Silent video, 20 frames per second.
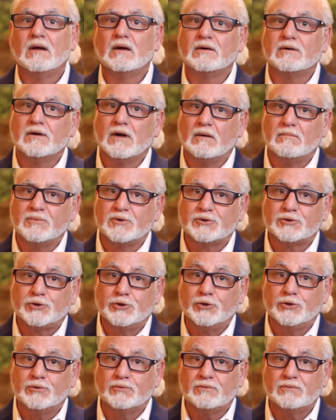Number
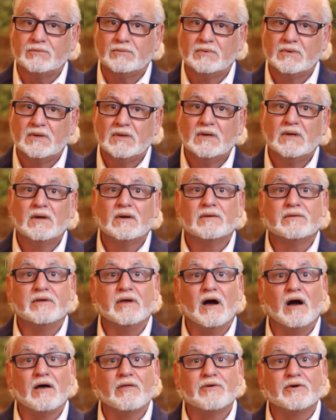two, the
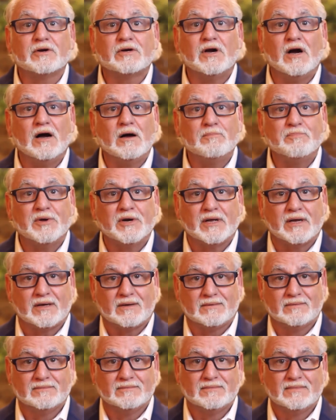other company.
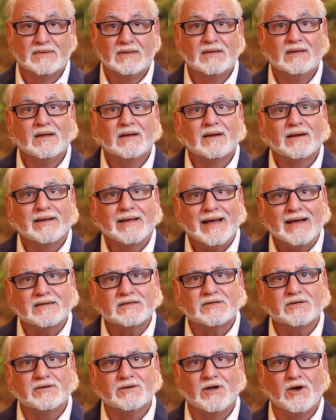
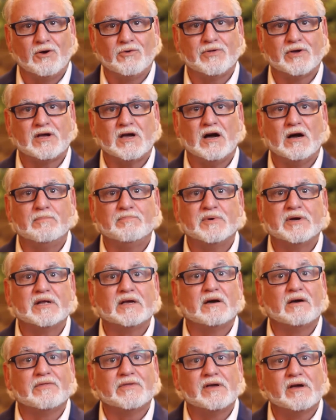Get to know the company
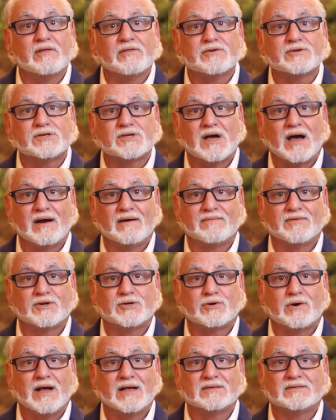on the other side of the
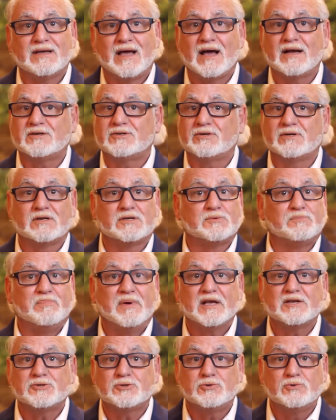transaction as
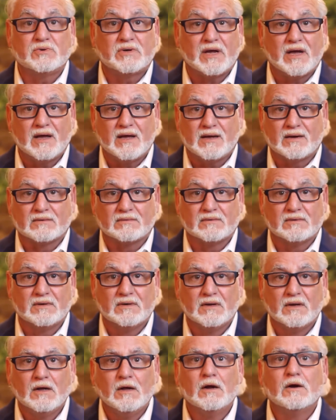best you can.
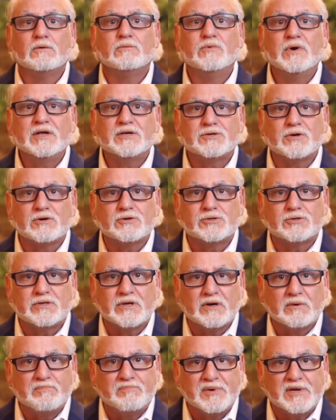Research
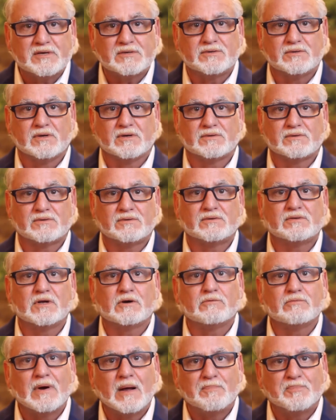their business,
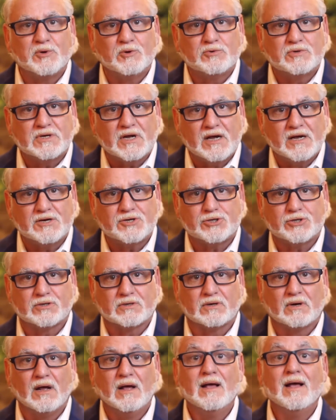their
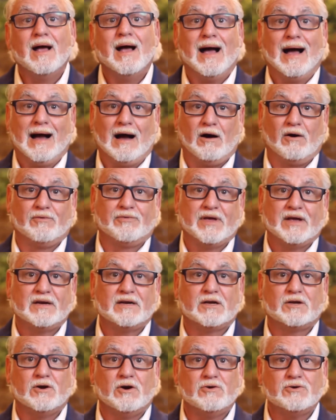reputation, how they
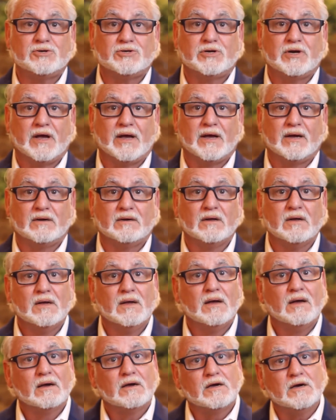negotiate,
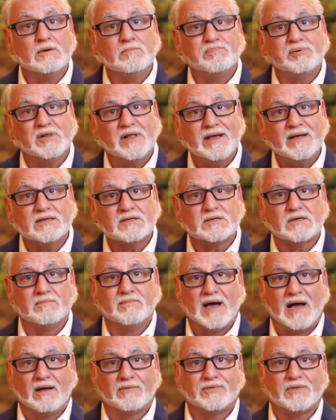complaints
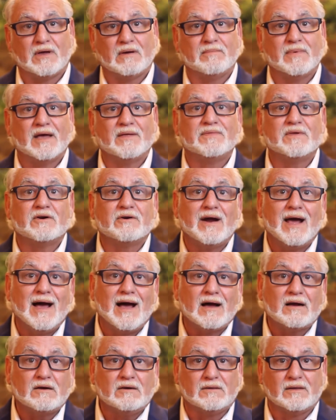about them, and their
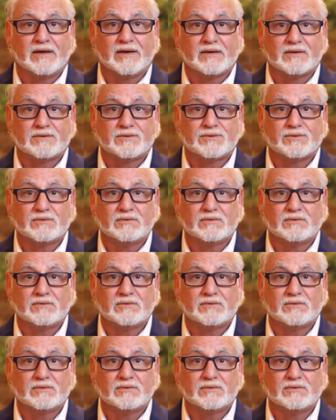accolades.